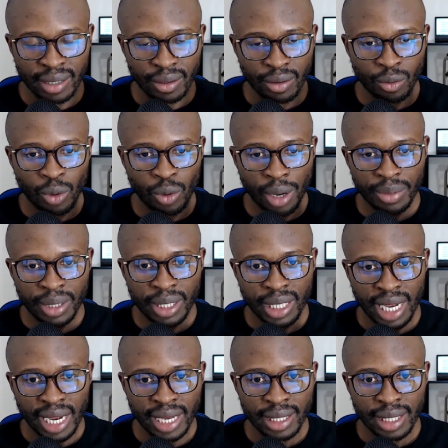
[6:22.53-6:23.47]
web
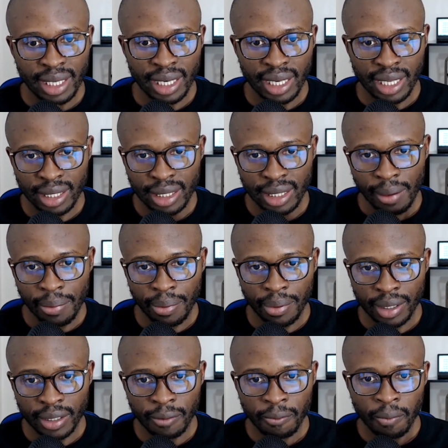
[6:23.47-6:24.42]
design skill is
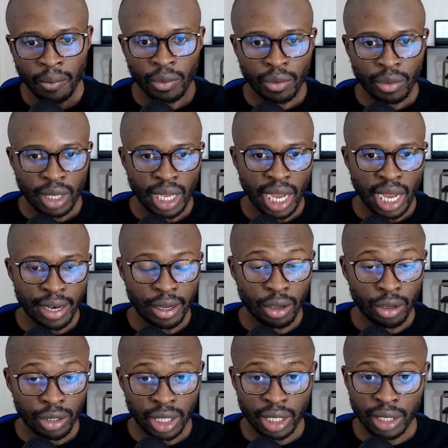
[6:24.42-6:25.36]
separate and the
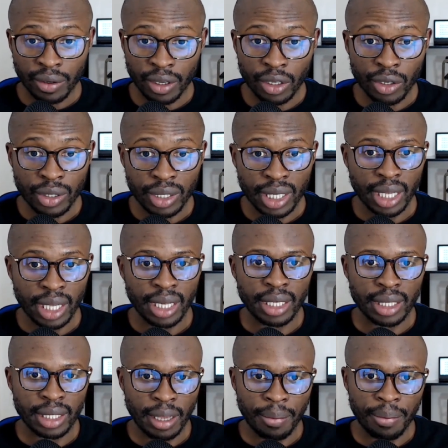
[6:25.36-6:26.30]
content creator skill
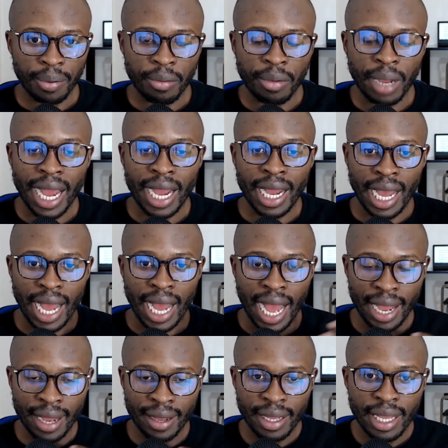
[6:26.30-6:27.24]
is separate. But
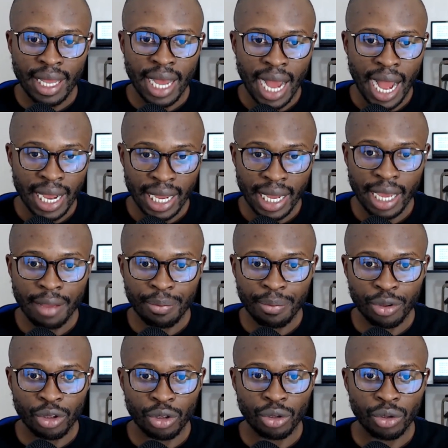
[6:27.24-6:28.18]
I can
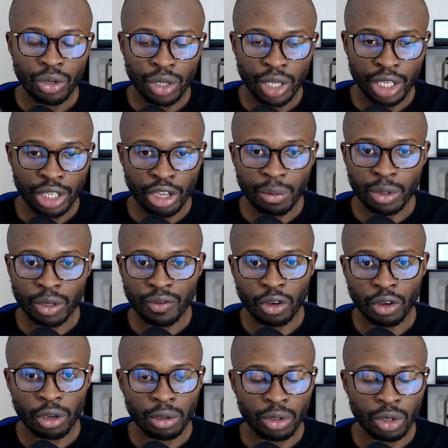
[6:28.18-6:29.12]
help you in terms of
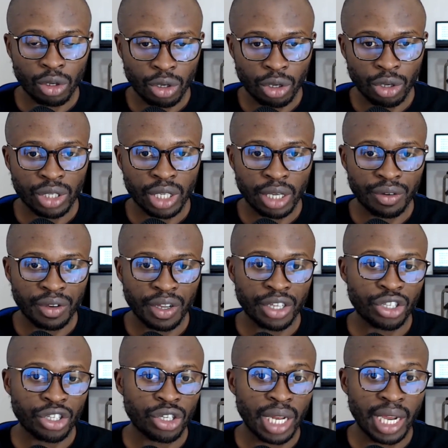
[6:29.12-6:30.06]
content
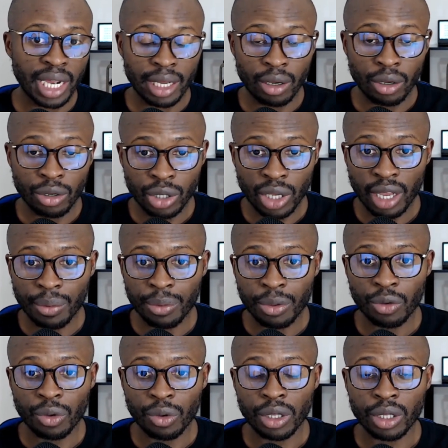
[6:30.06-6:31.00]
creation. I can also help
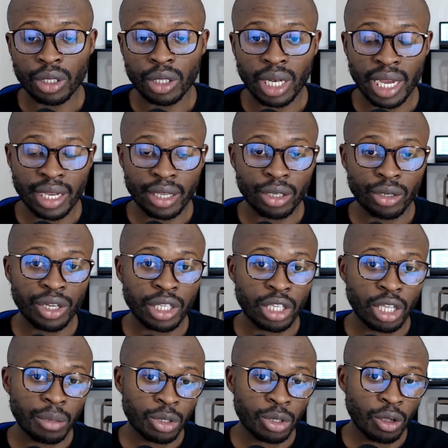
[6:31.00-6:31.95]
you with, in
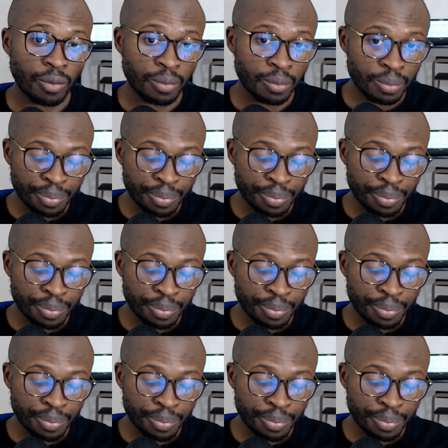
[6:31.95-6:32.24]
terms of